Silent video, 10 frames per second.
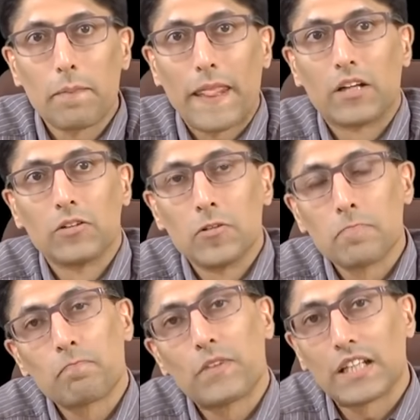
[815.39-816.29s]
Now,
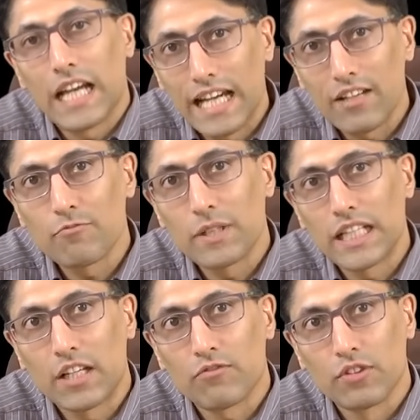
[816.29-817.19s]
there have been
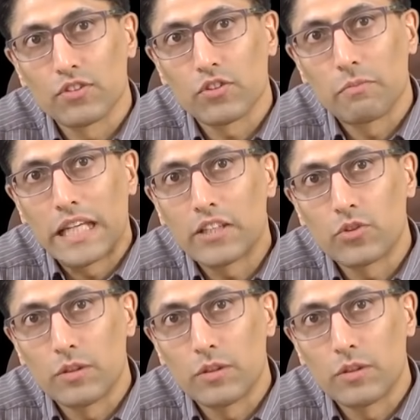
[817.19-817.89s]
efforts made